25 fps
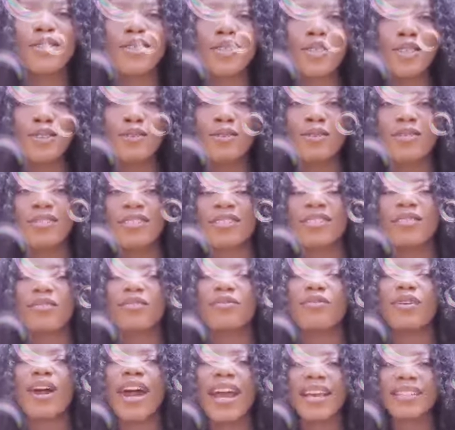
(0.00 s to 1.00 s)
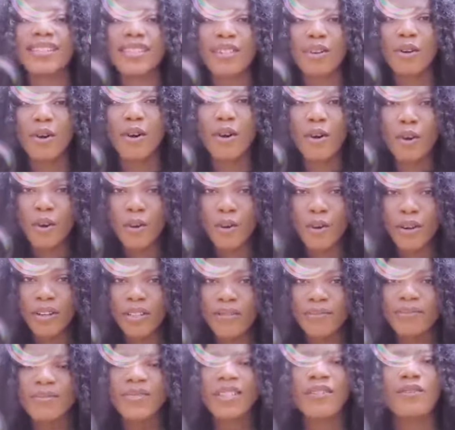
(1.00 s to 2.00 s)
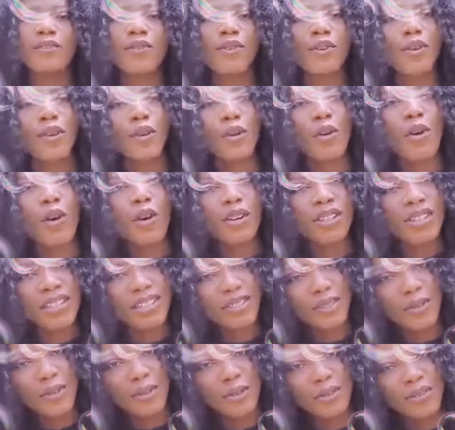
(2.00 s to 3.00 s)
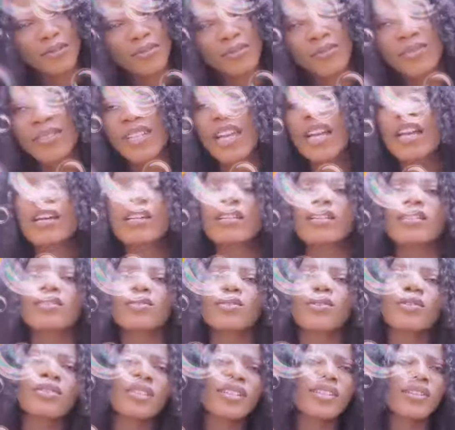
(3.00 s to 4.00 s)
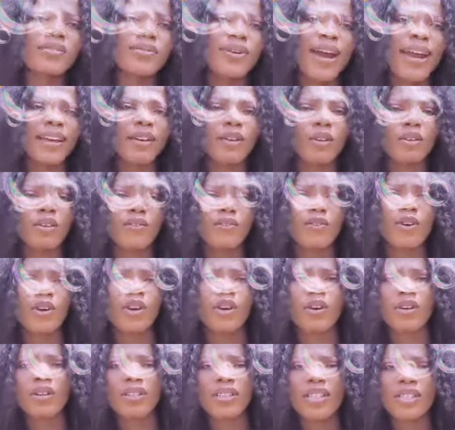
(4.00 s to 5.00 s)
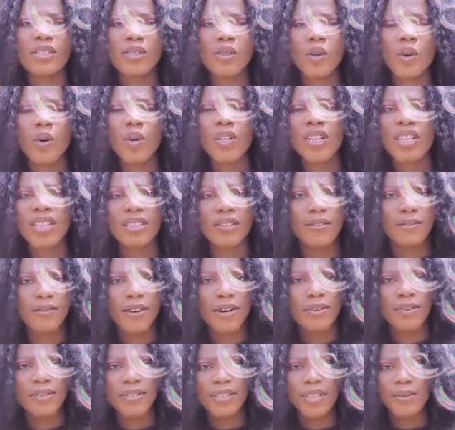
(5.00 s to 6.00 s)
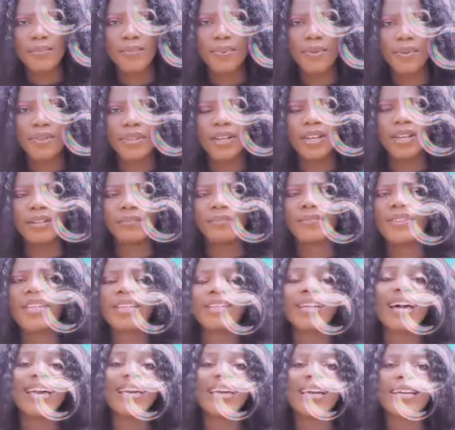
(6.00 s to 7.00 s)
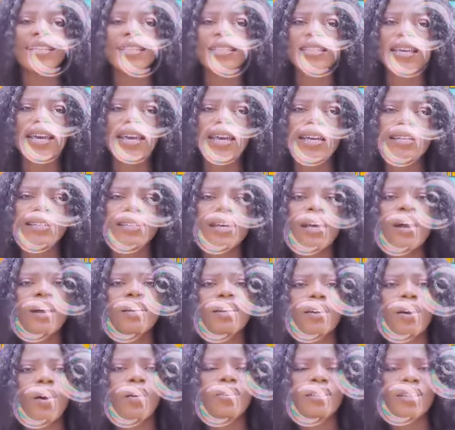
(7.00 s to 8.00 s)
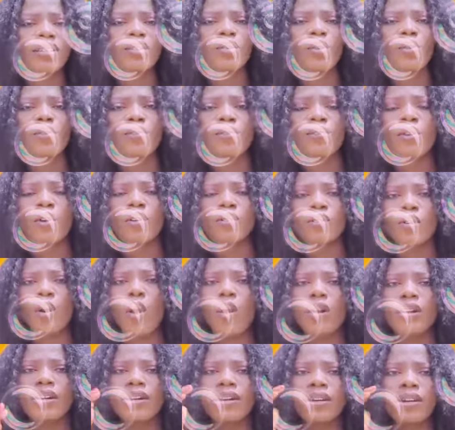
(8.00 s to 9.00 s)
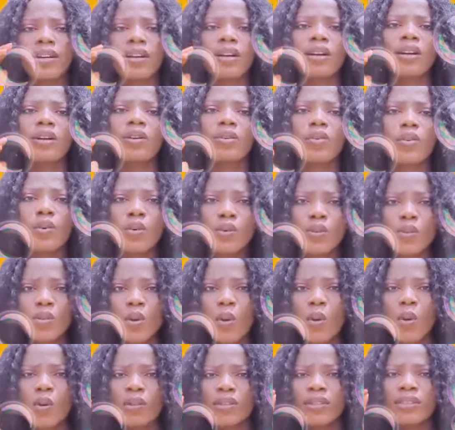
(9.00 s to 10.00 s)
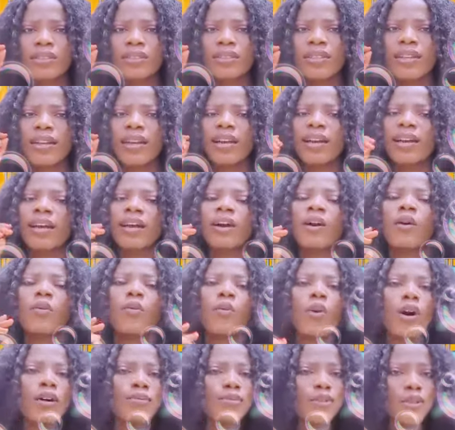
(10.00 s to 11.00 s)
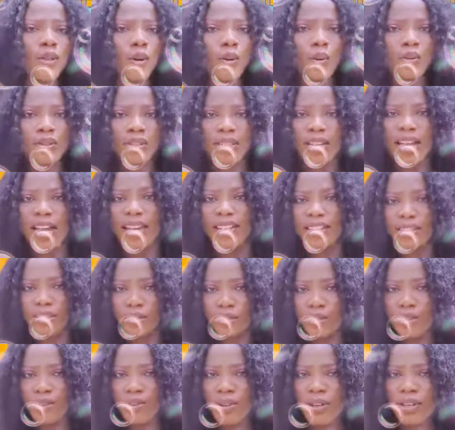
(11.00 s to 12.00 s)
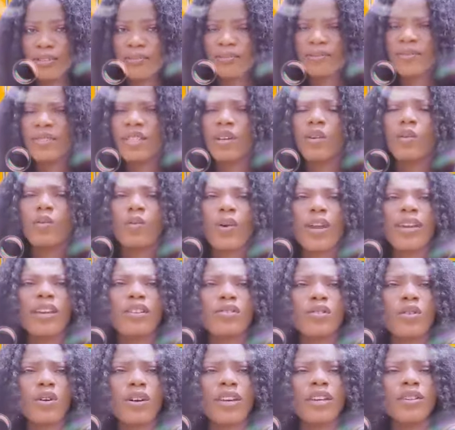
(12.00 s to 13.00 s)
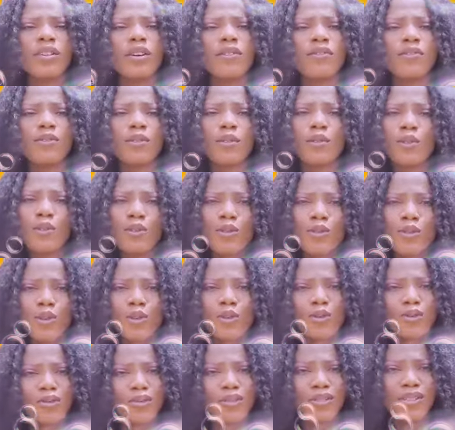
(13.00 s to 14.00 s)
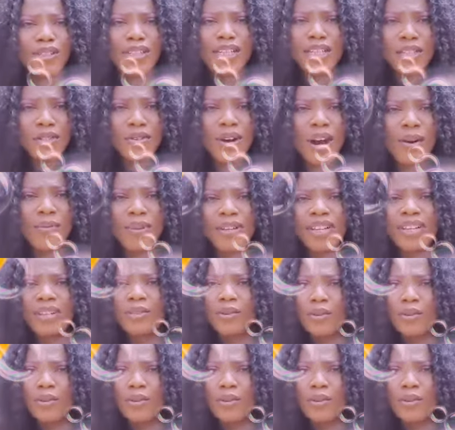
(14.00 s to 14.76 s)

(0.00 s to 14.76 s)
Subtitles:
choose the right color for your undertone. Choosing the right color for your undertone is a very simple thing. Like I said, the undertone falls under cool tone, warm tone, and neutral. When you're talking of cool tone, literally